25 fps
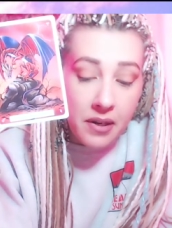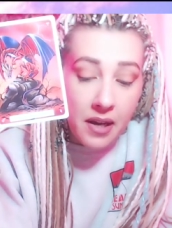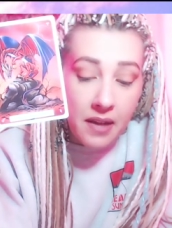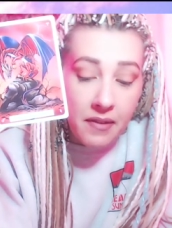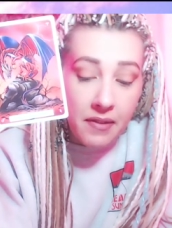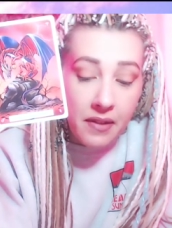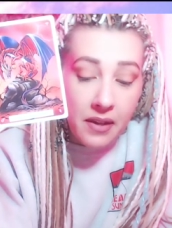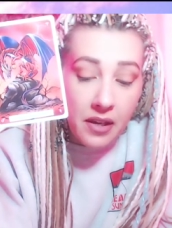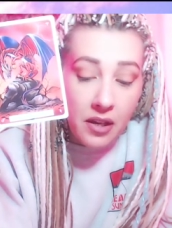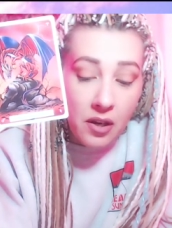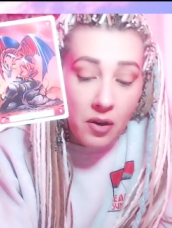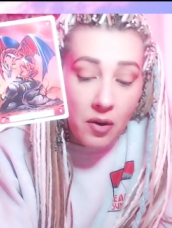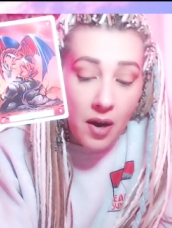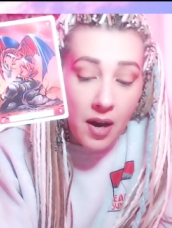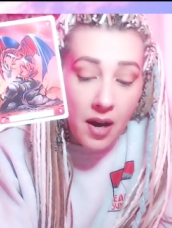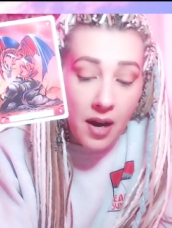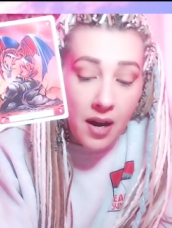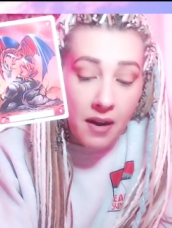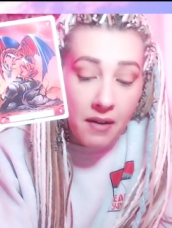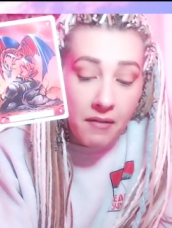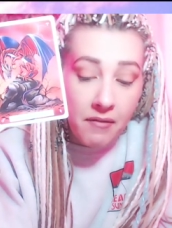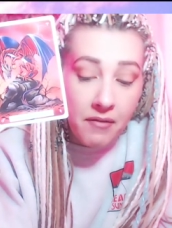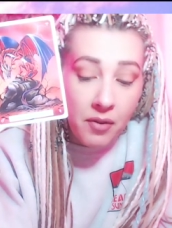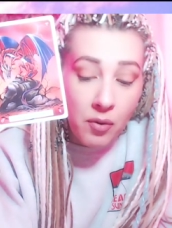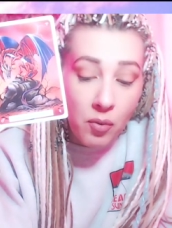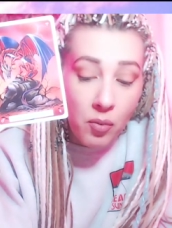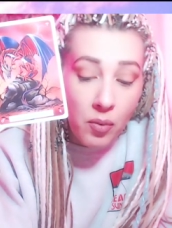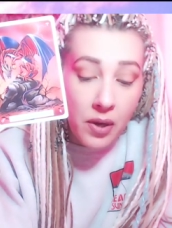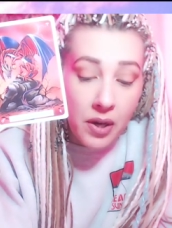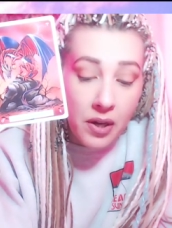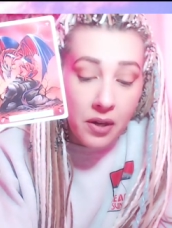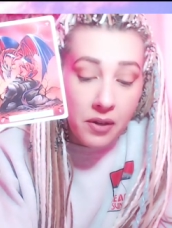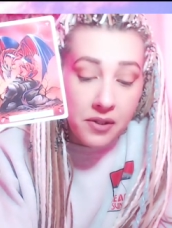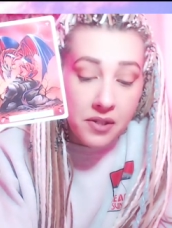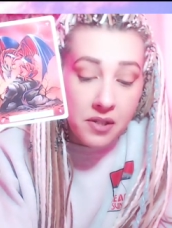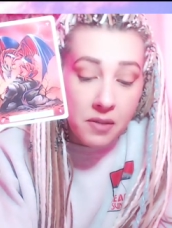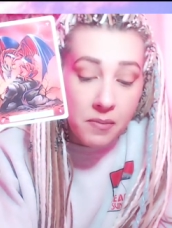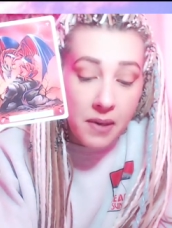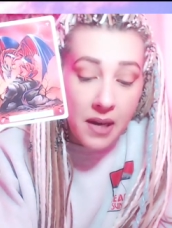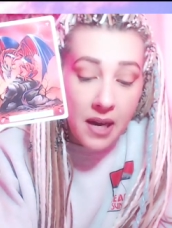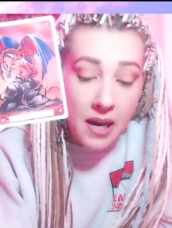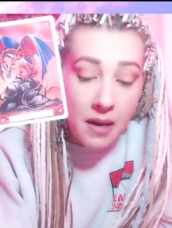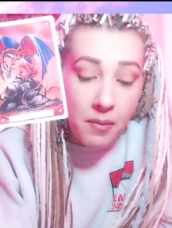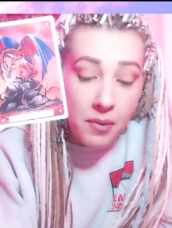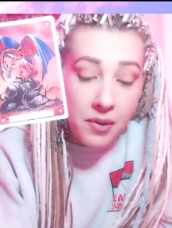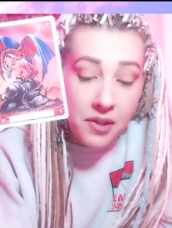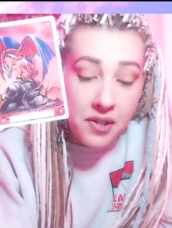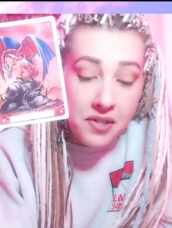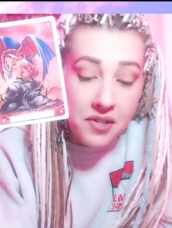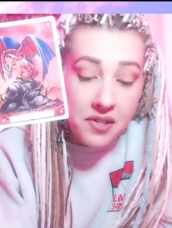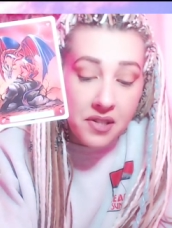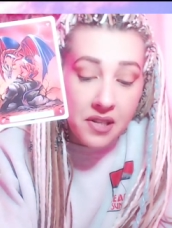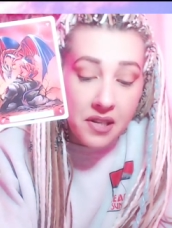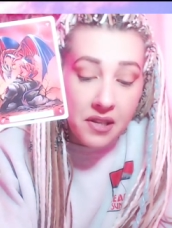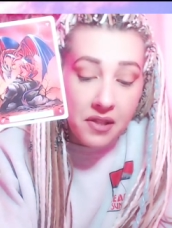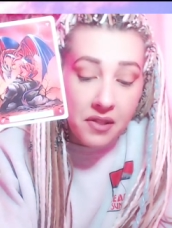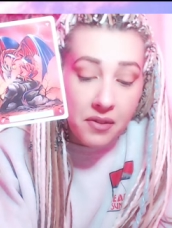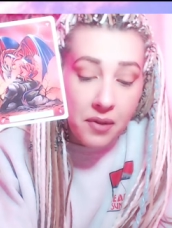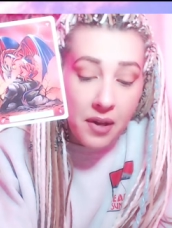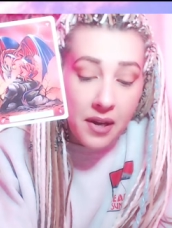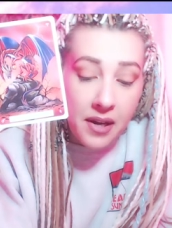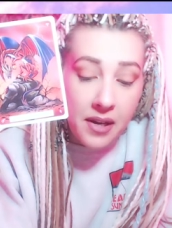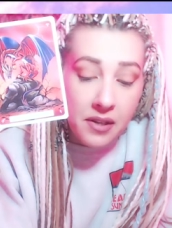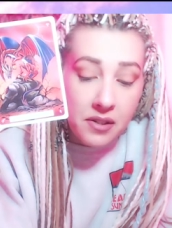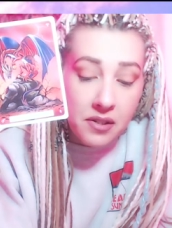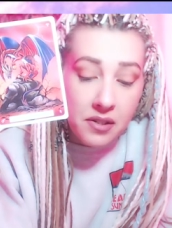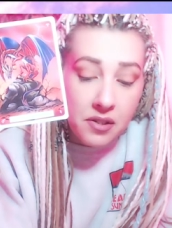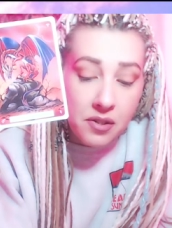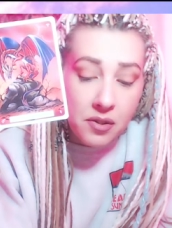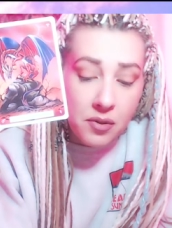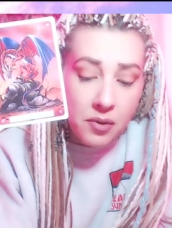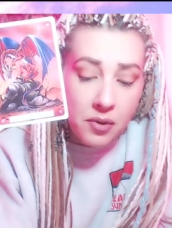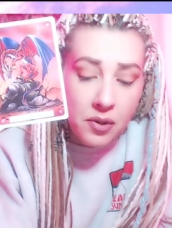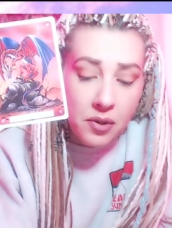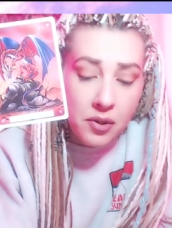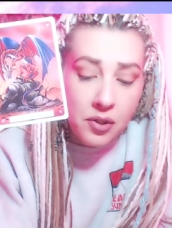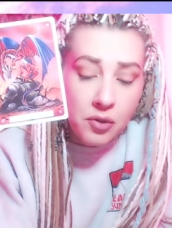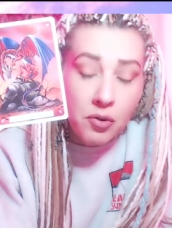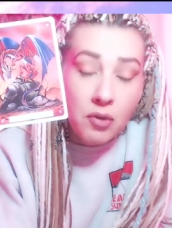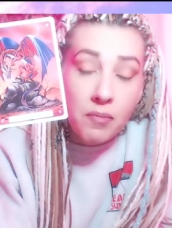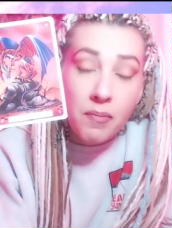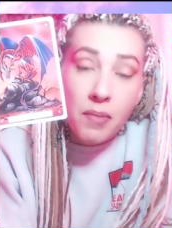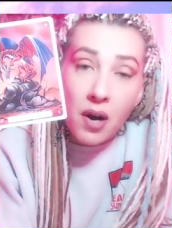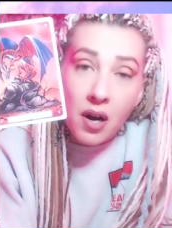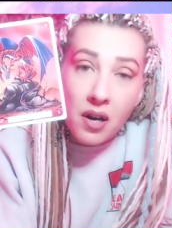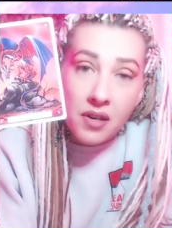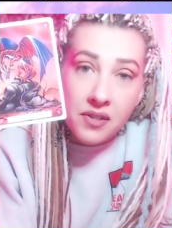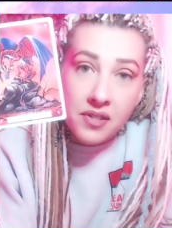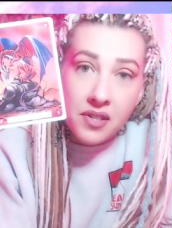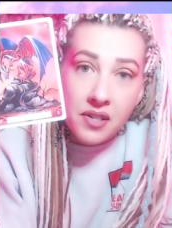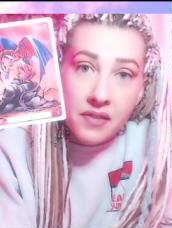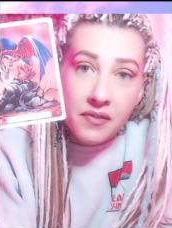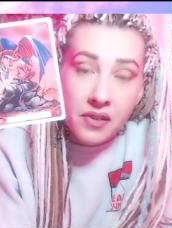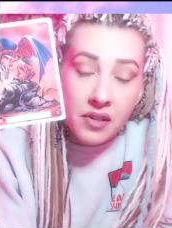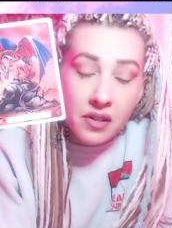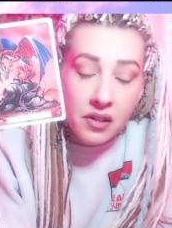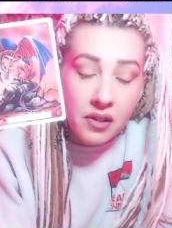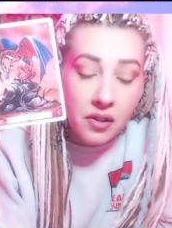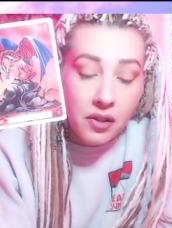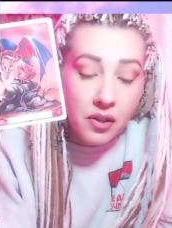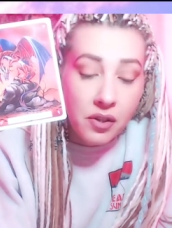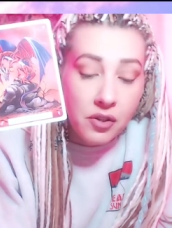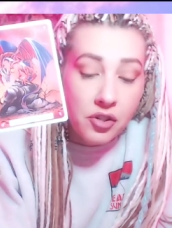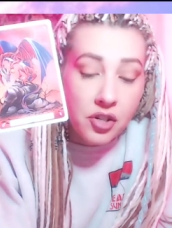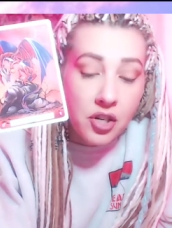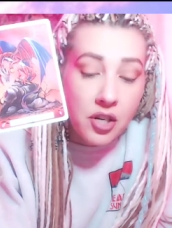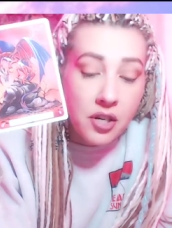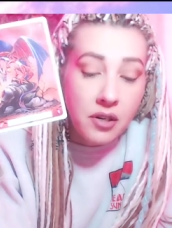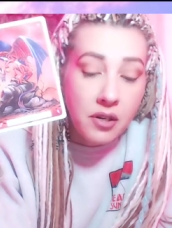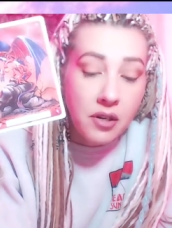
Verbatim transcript: and that you have the will to be able to see things through to a positive conclusion.